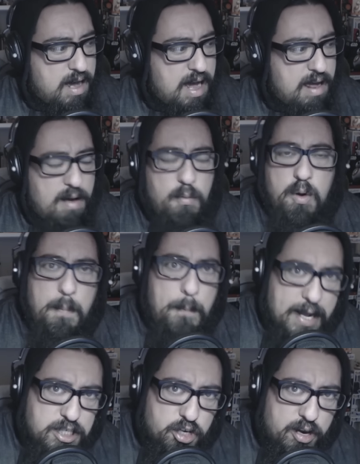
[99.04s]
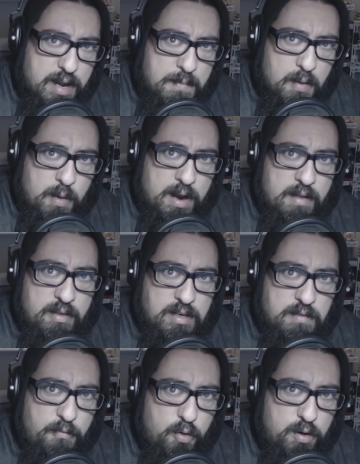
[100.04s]
I wouldn't picture him in one of the
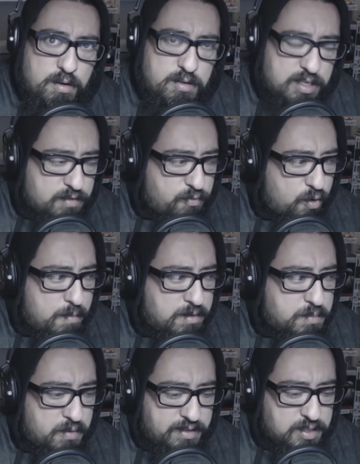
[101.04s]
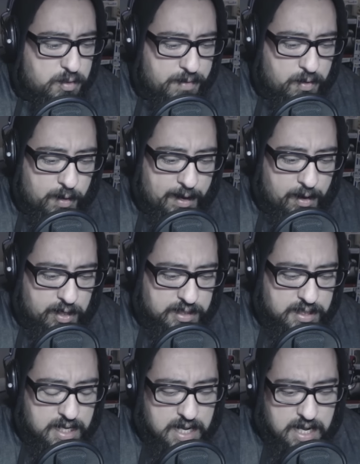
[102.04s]
Transformers movies, to be quite
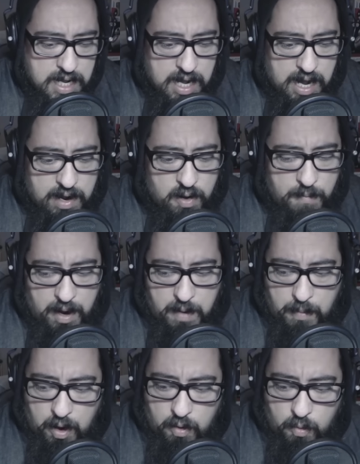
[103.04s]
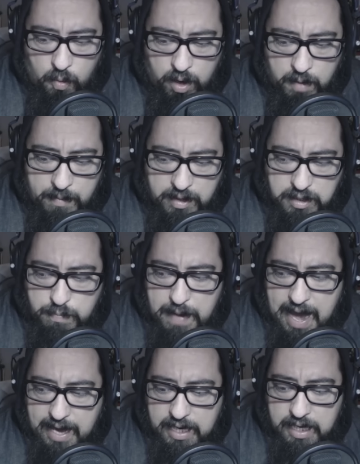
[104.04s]
honest. I know Mark Wahlberg is
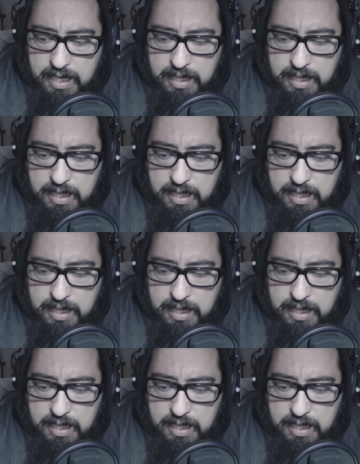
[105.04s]
back.